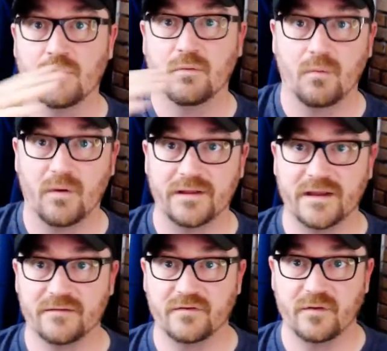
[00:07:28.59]
well, when they
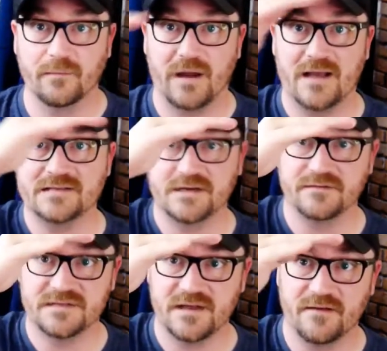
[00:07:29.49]
are doing positive
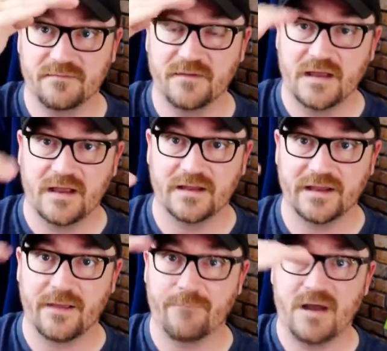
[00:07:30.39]
stuff and they
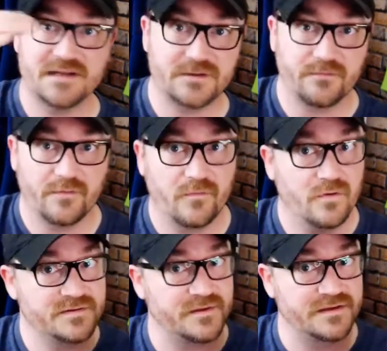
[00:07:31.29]
get positive
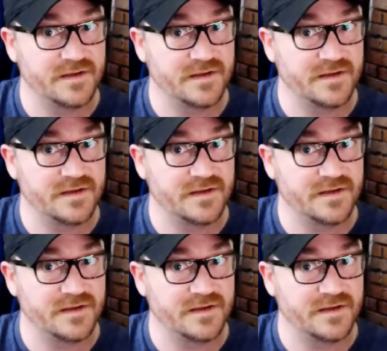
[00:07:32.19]
reinforcement,